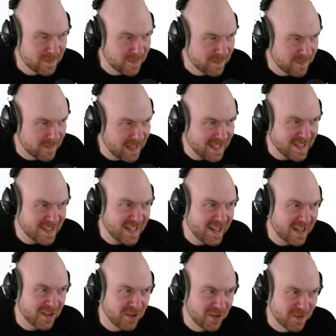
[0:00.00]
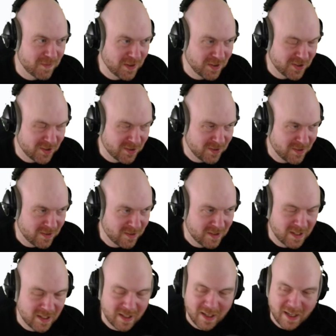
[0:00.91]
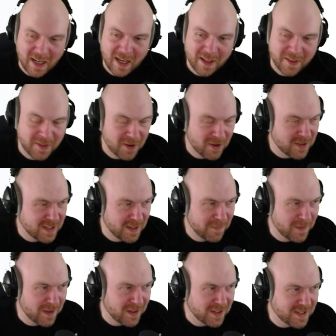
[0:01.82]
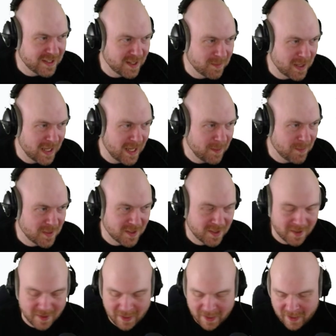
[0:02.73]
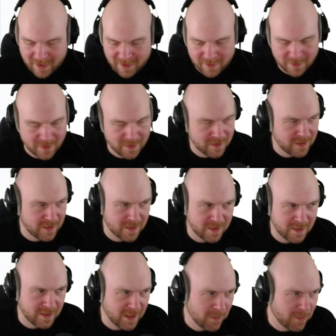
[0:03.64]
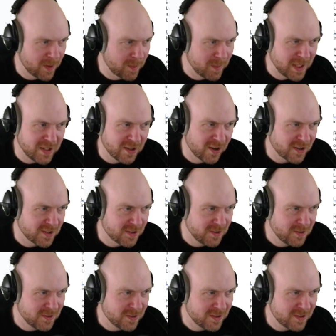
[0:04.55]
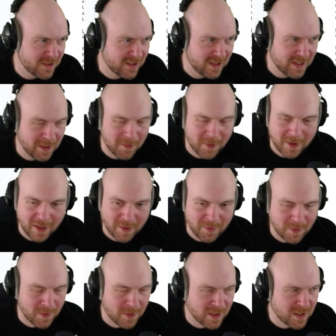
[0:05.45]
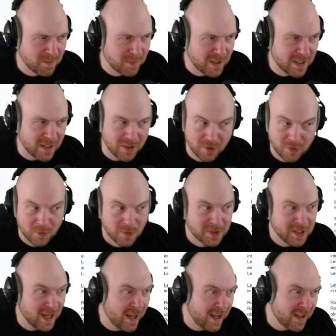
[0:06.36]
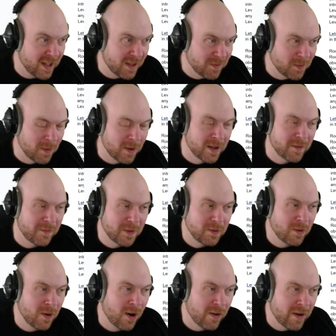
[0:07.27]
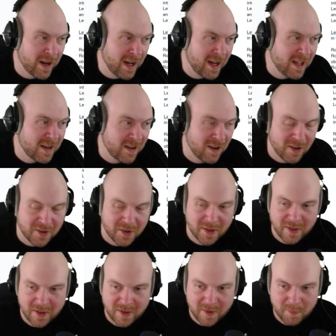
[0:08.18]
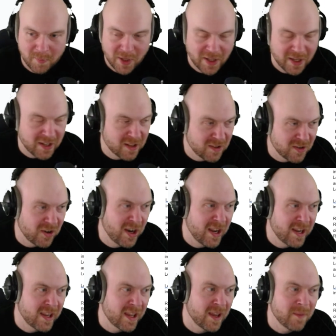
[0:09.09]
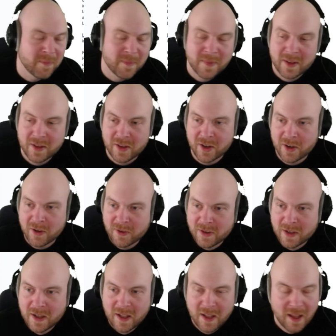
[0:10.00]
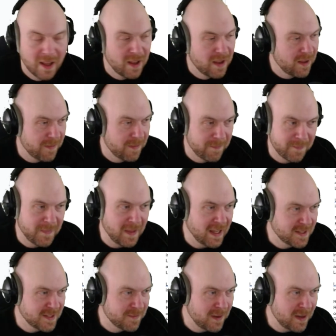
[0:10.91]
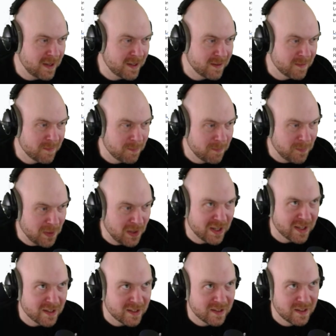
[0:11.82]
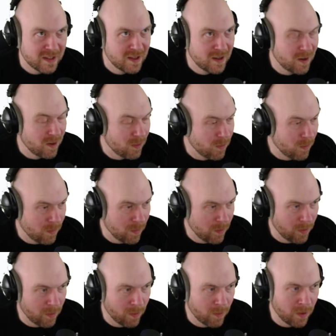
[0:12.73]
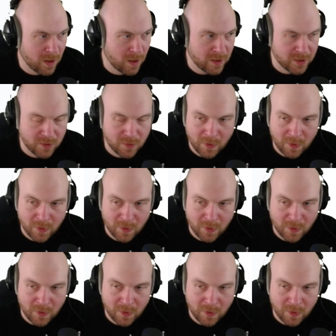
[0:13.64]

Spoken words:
That's not a universal. There are definitely some games that they want to be Dark Souls. They want level 1 to be, you will die on level 1 if you are not on playing your A game, you know? That's fine. But you